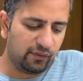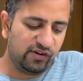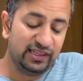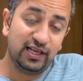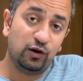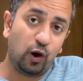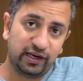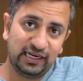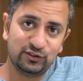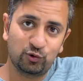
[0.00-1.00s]
when they log
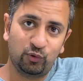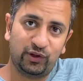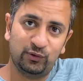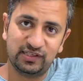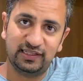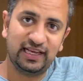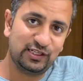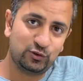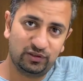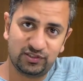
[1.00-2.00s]
in as root user, they
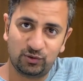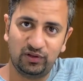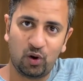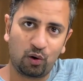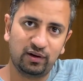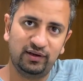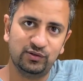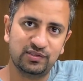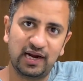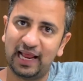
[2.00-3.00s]
can switch to the Oracle
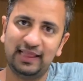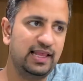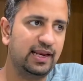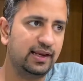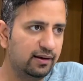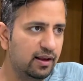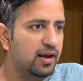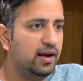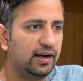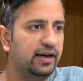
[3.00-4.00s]
user and they can
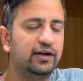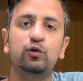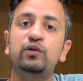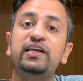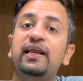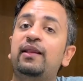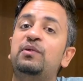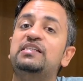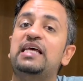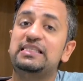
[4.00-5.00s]
connect to the
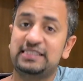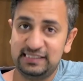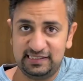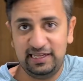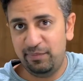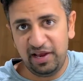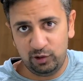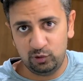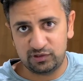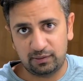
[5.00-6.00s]
database as SysDBA
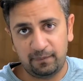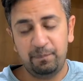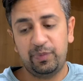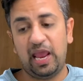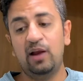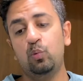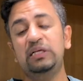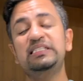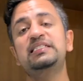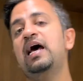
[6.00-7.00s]
user. And
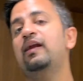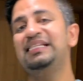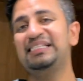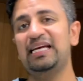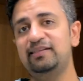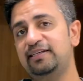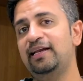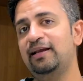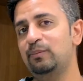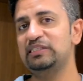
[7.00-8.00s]
once they are inside the
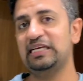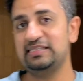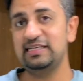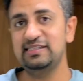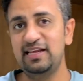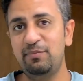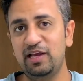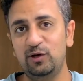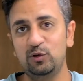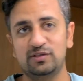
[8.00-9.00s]
database as
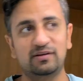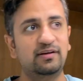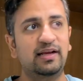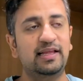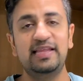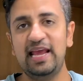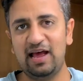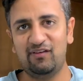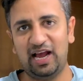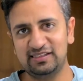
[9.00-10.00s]
SysDBA user, they
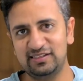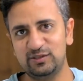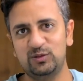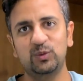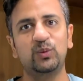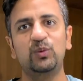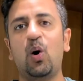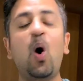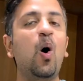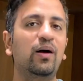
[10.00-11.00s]
have access to
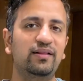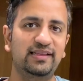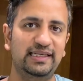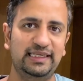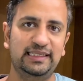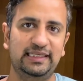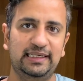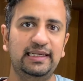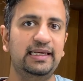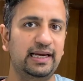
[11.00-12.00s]
all the
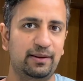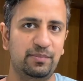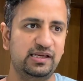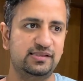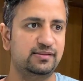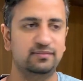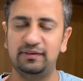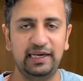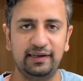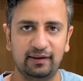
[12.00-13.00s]
database
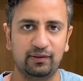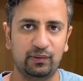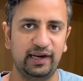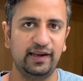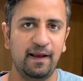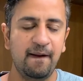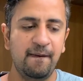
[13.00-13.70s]
data, right?